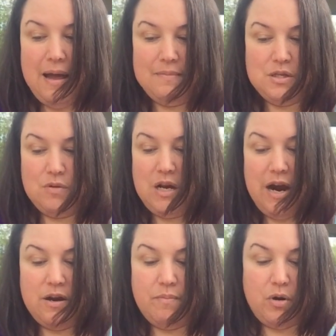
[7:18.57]
am so
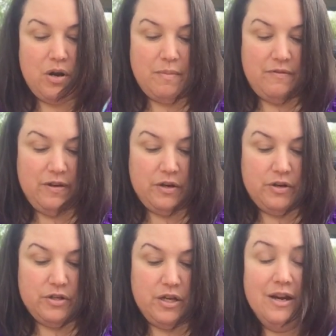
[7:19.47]
tired of burning my
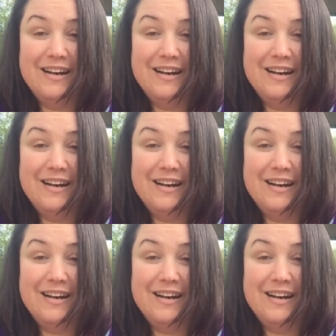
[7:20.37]
fingers.